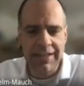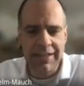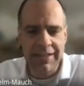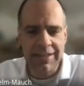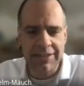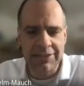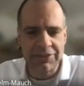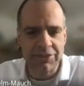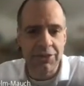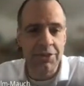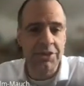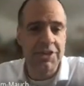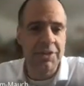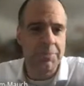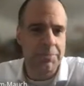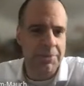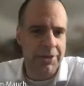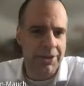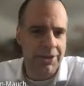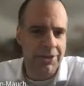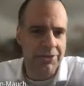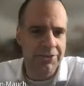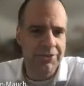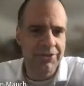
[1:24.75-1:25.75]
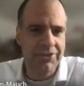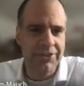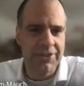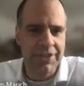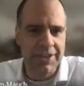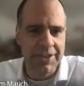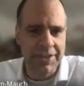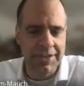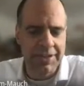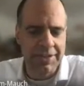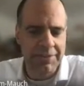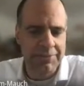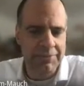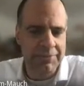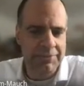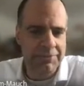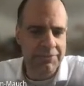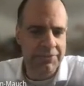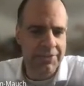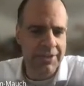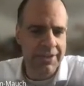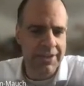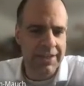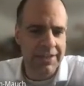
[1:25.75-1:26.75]
talk about
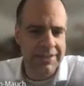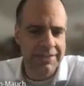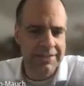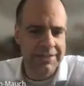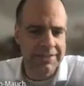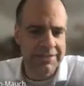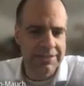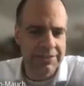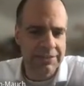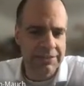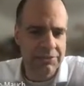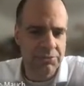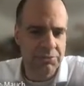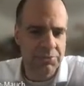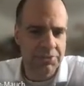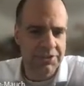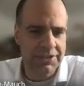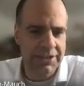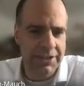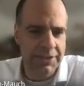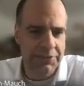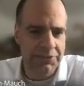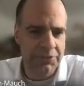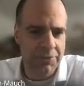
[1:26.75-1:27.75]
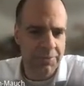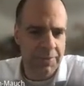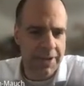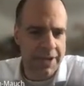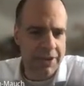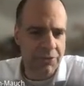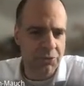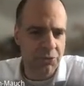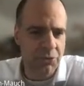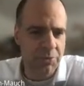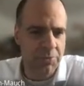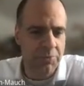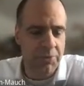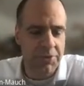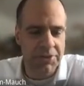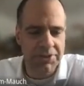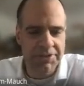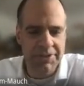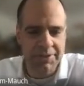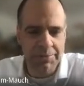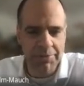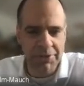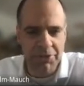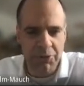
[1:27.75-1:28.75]
two results from my group. One
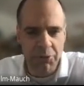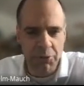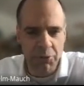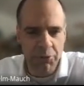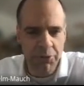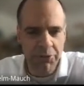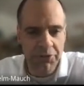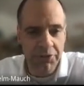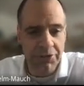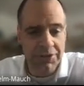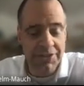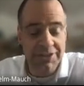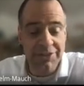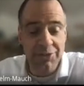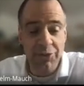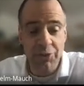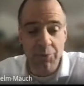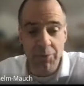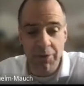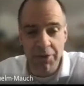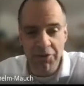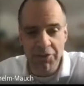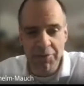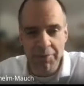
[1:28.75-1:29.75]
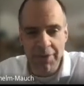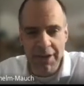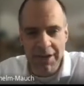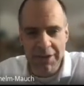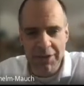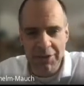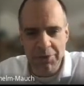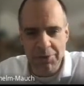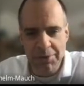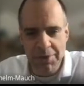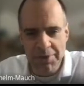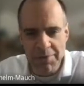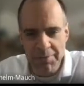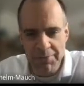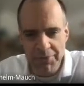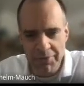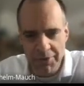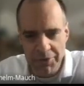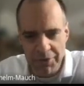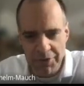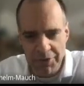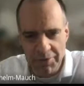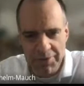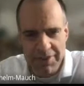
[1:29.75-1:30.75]
is a bit older. It's a quantum algorithm
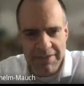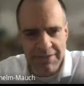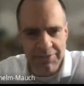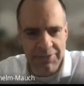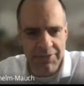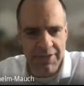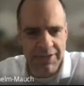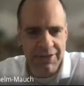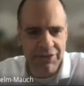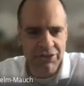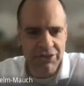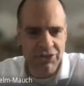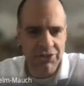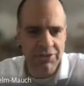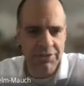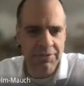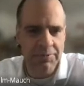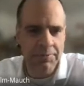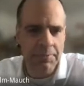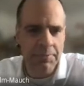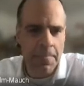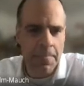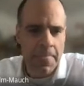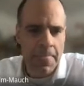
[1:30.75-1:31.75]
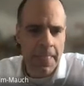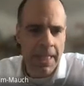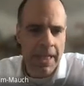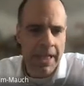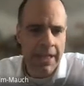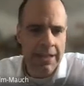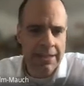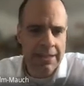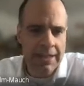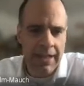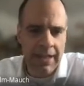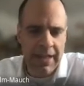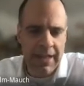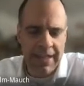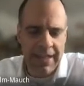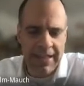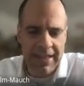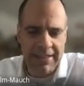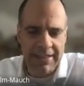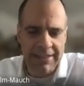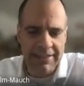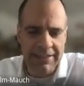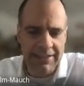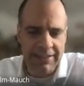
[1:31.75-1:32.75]
for the Green's function,
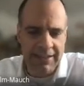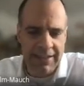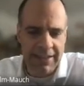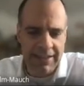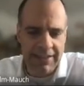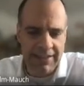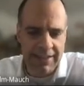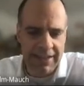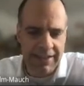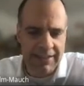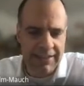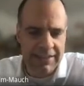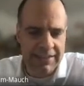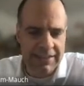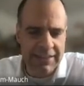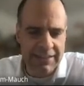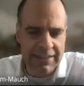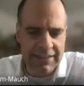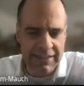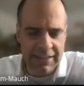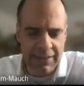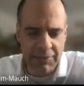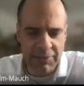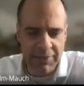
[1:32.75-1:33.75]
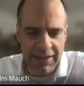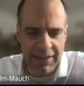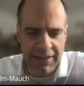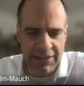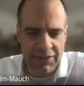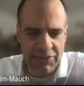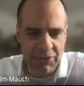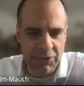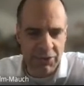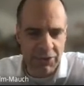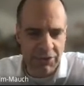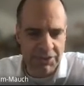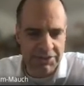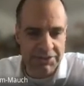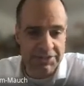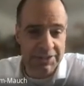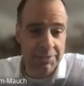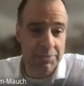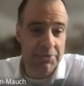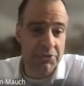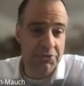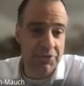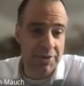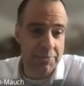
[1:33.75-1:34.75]
and a technique that we like to call
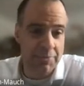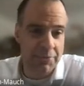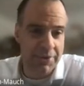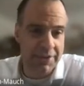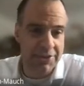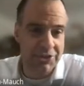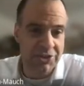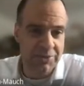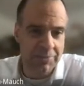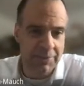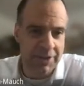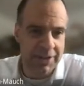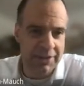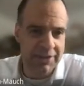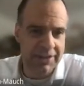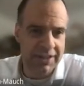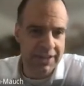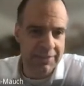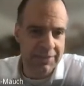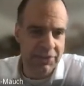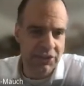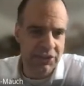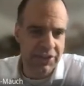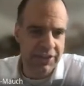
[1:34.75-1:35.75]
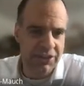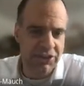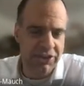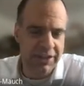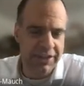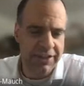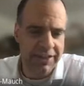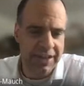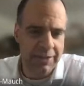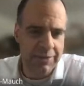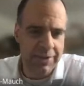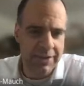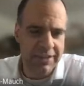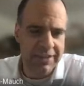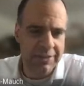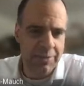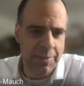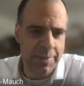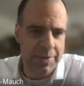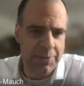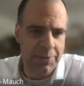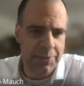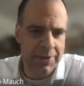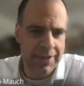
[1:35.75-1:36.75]
symmetry benchmarking, which actually
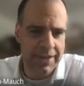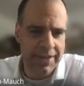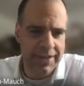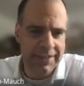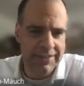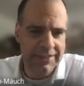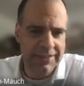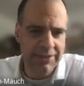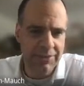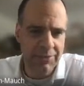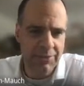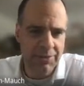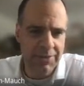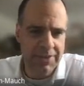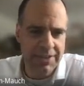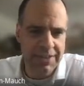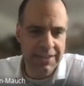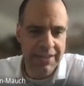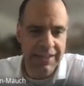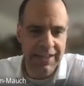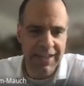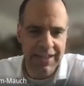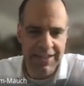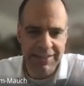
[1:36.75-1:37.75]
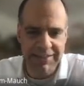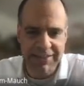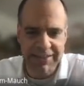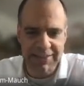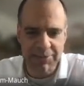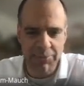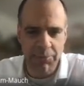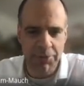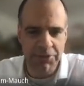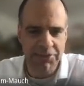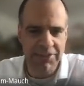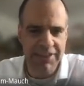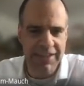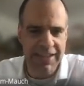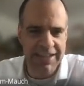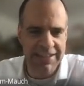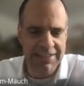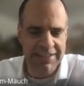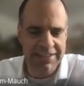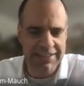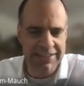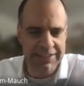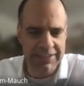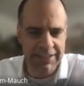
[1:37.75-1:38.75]
directly relates to the gates, what
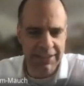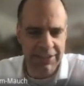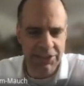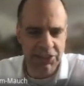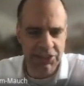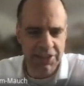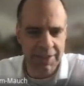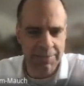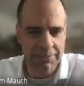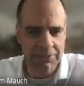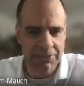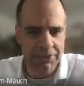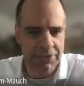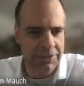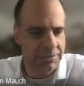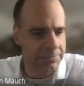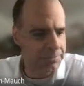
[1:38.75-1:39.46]
gates chapter.